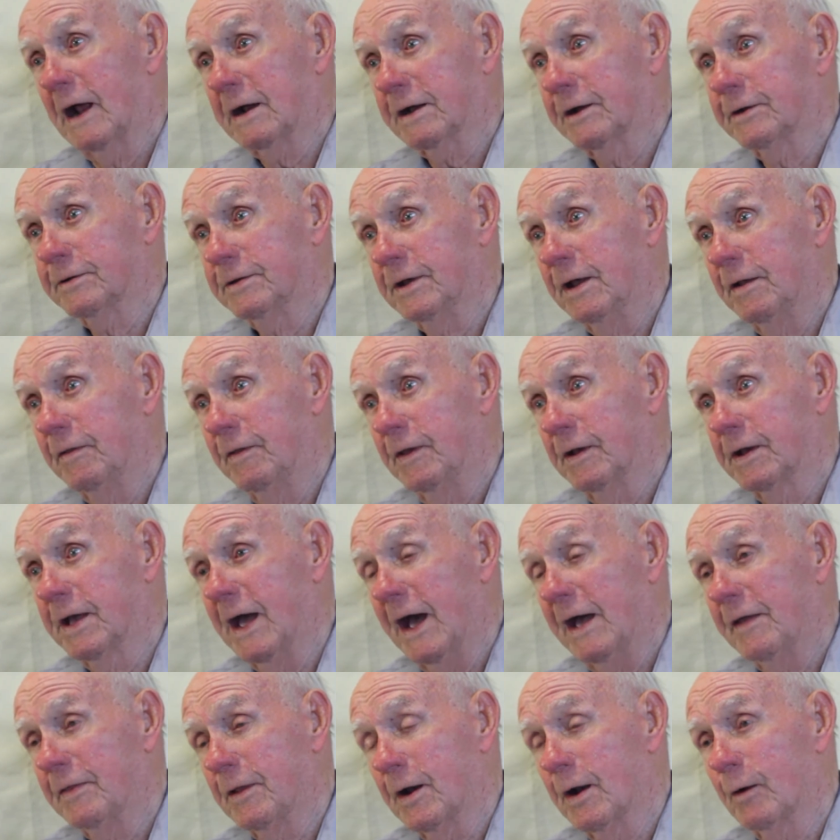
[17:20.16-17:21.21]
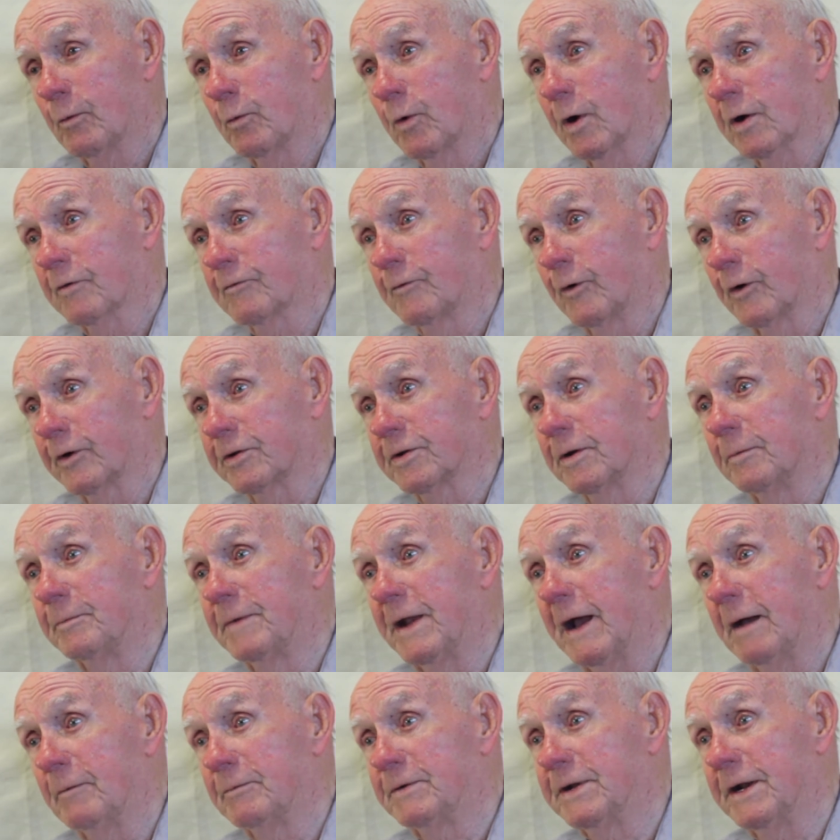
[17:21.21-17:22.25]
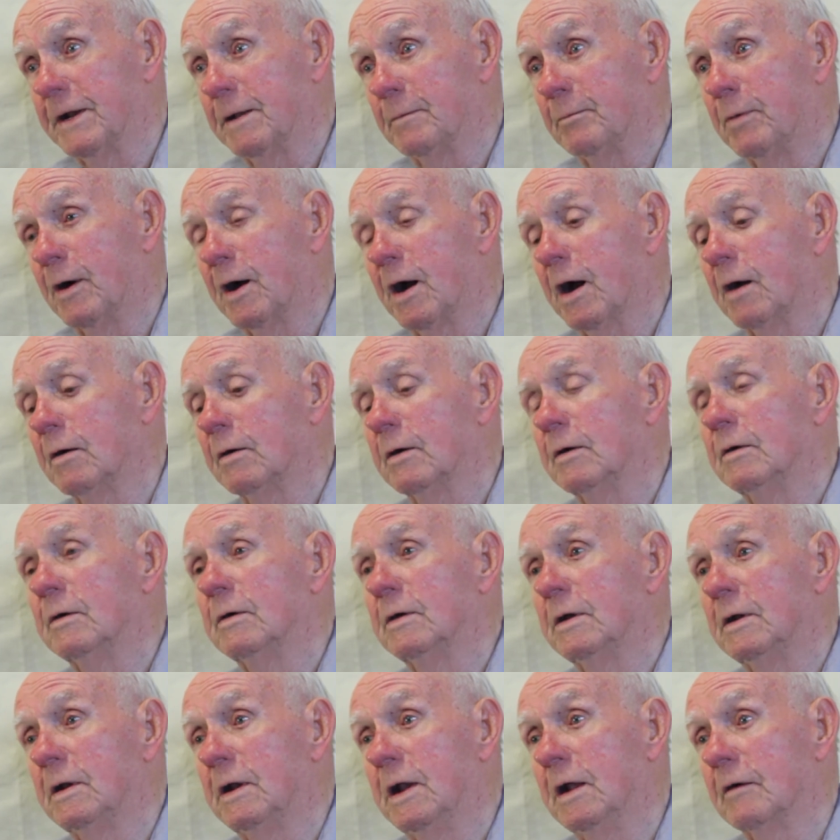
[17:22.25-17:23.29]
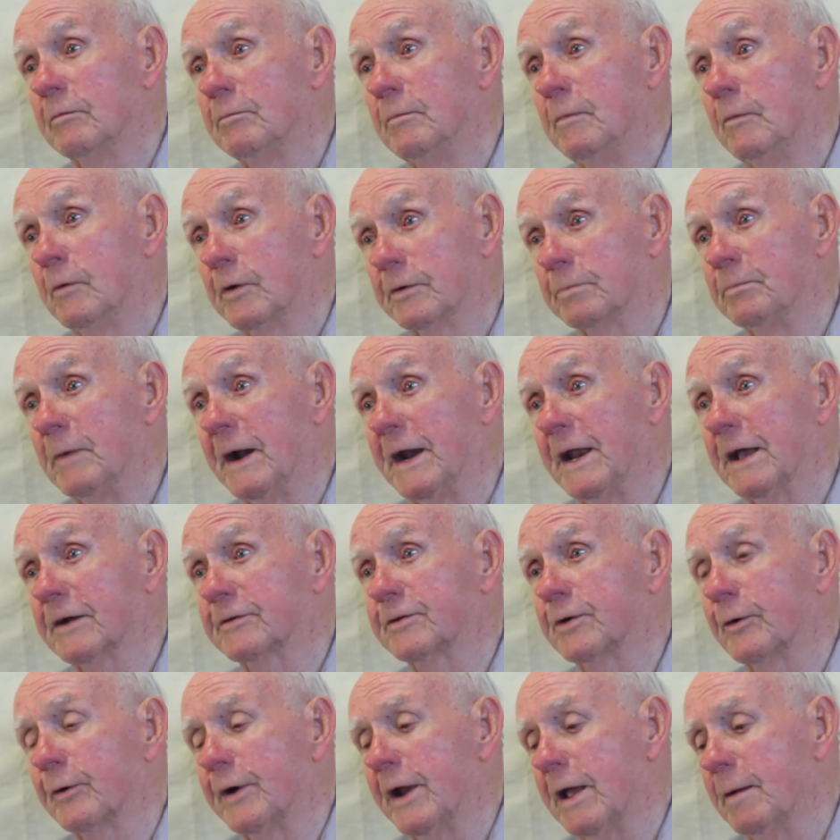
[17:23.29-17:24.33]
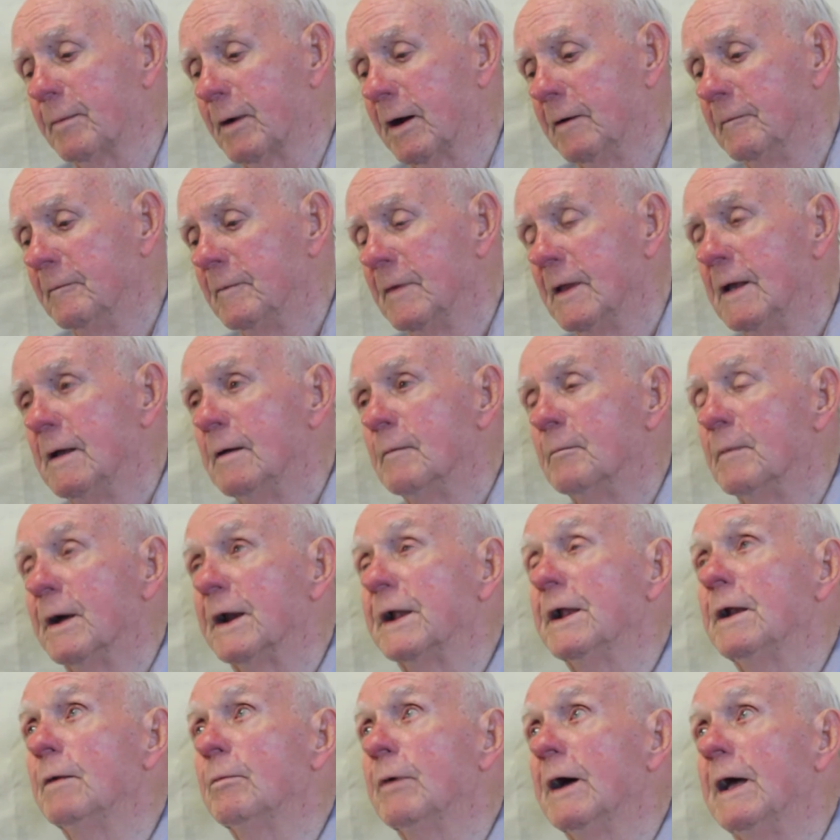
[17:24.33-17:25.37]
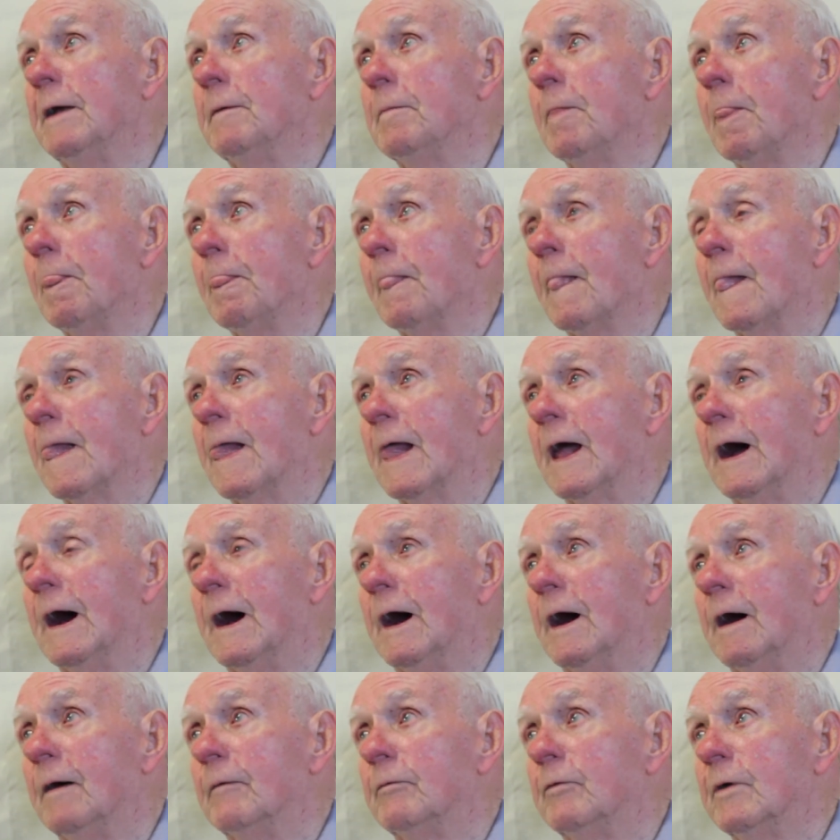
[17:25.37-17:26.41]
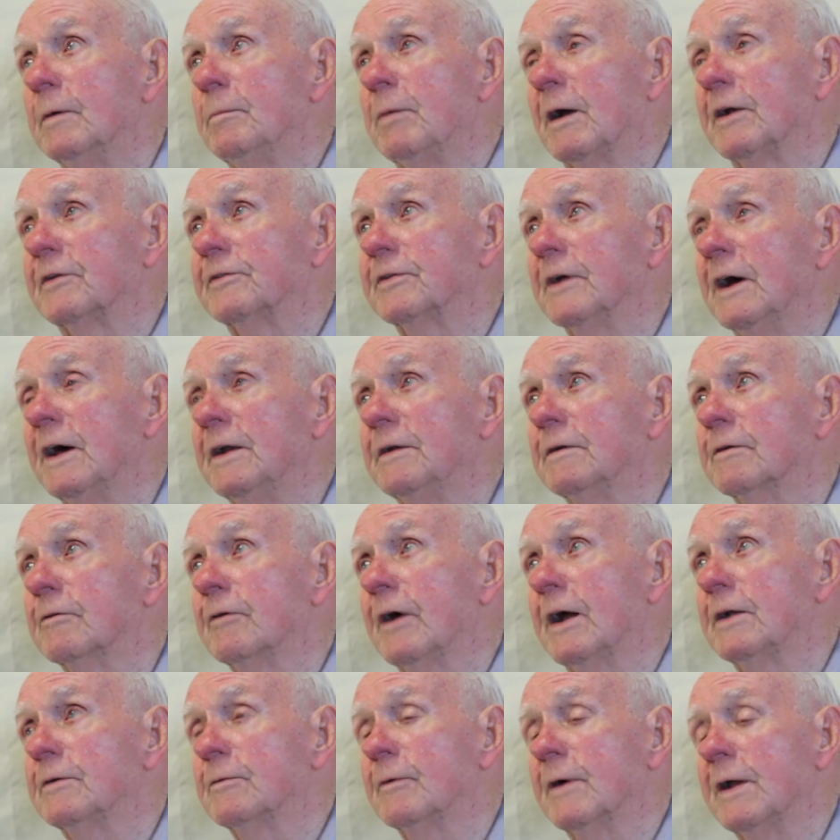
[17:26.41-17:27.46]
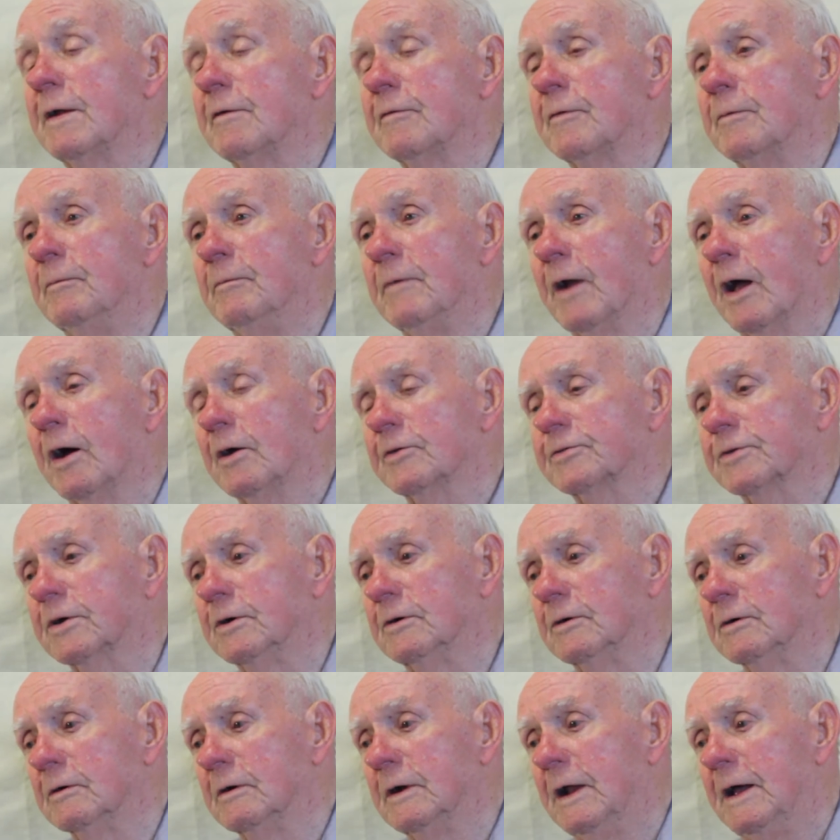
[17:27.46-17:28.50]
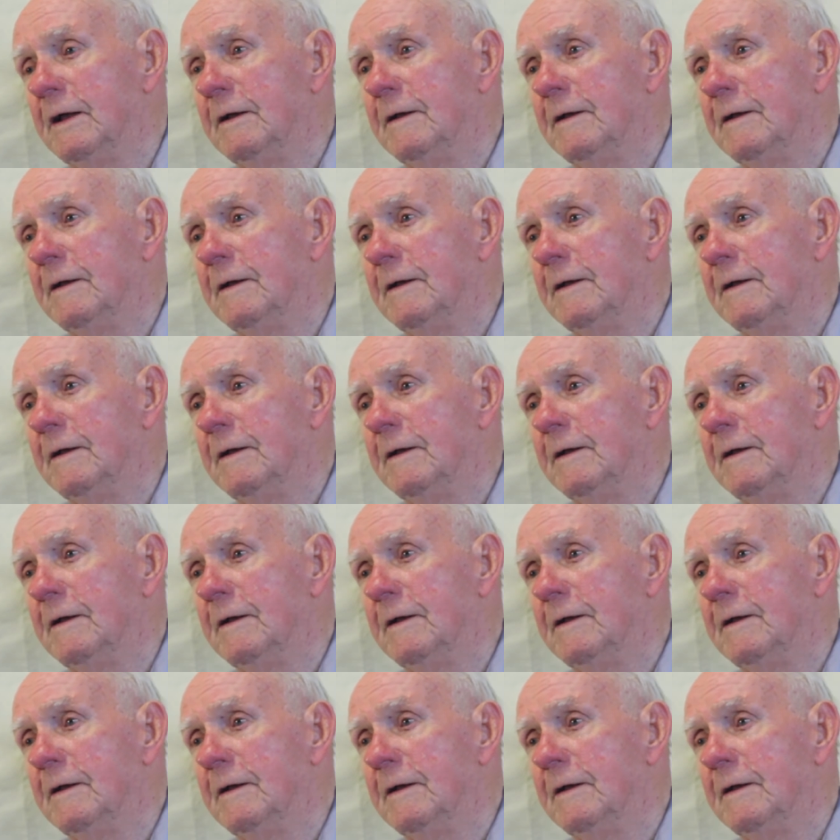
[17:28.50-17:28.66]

I said, the guy that I worked for sometime, Teddy Barr, was my next door neighbor. But anyway, when my son graduated from law school,